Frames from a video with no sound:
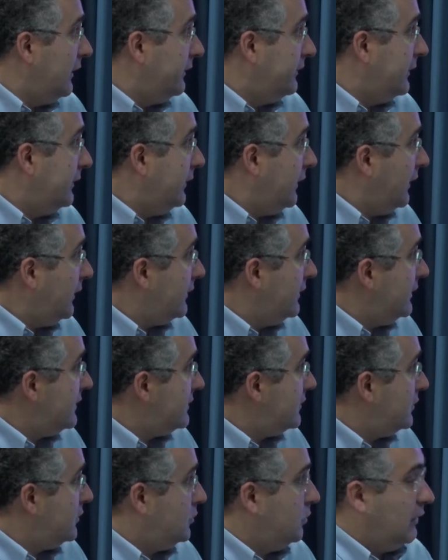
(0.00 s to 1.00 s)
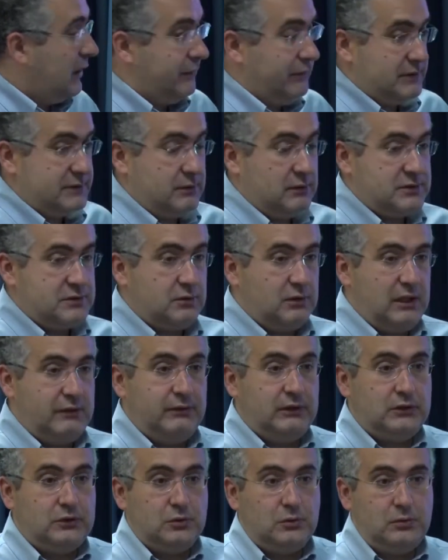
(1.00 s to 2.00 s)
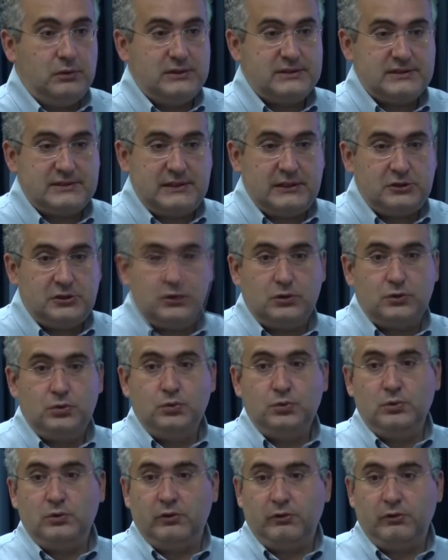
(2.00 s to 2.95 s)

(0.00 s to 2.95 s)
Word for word: Then there are these two levels. So level two is essentially two